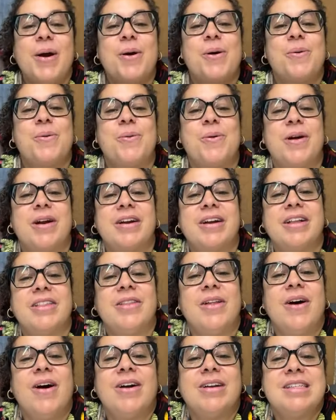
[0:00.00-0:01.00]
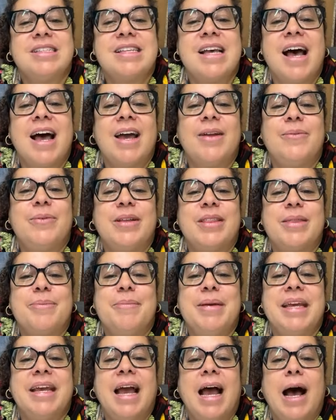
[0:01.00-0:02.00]
work alongside with
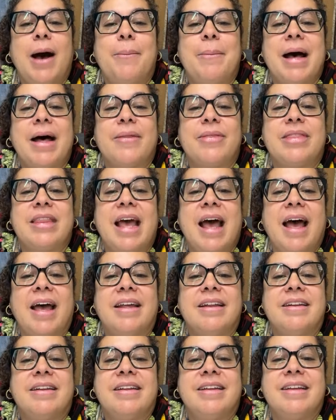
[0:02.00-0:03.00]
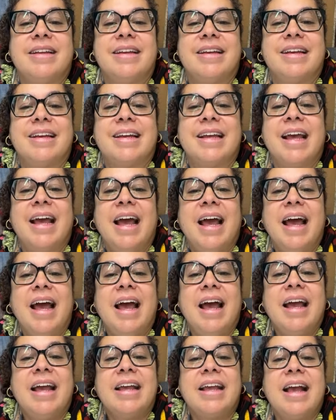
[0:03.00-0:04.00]
me. How about that?
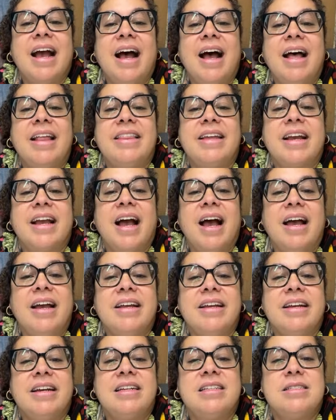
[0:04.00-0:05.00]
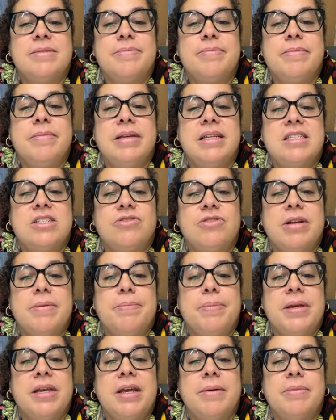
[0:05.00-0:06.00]
The Cotton Cuts Mystery
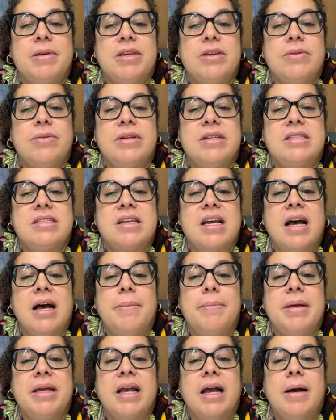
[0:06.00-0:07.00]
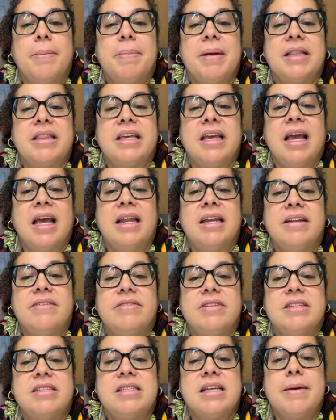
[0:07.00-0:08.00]
PMQ is coming up at the end of
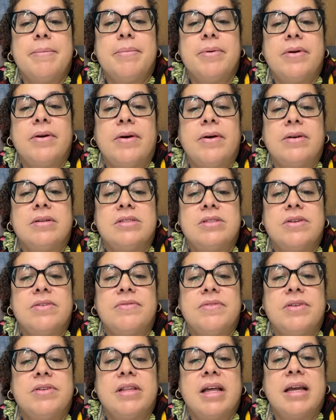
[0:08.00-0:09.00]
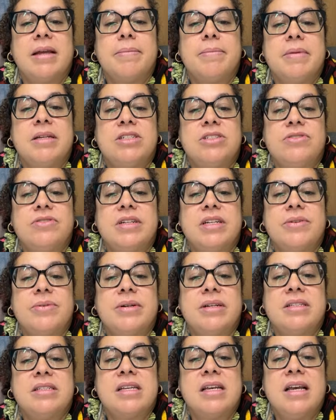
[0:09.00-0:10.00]
December. Also, if you like mystery
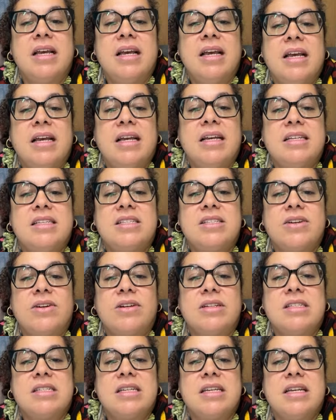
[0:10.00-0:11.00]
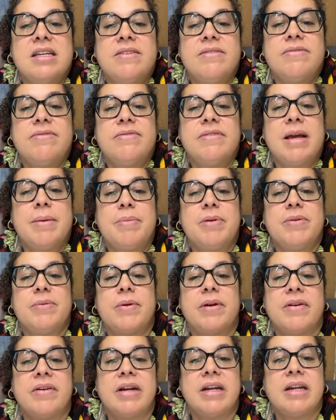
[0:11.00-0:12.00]
quilts, it starts in
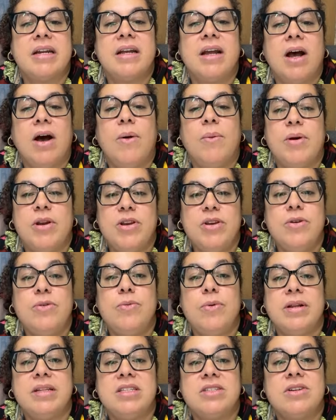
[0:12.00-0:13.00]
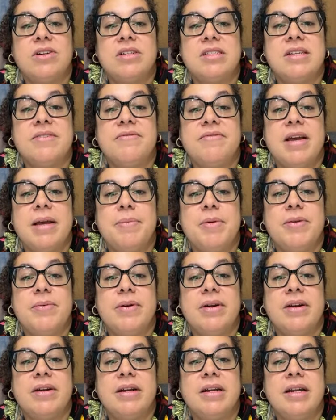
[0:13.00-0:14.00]
February. Oh, a new one starts in
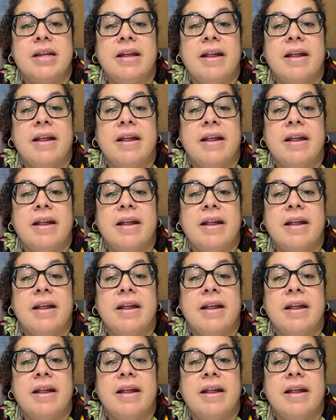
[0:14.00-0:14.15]
February?